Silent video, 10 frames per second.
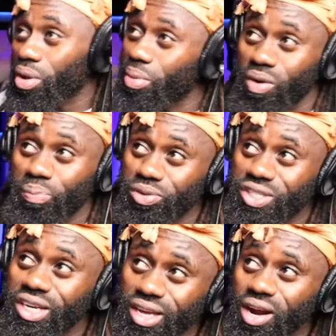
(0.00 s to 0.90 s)
But when
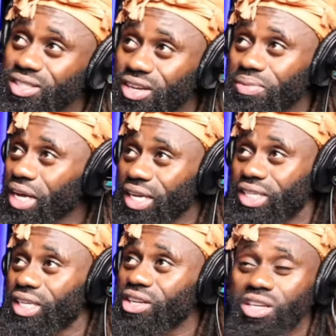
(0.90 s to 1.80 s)
Putri get on something and
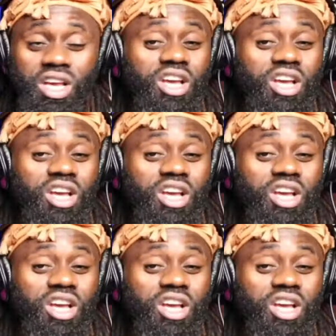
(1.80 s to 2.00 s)
she just,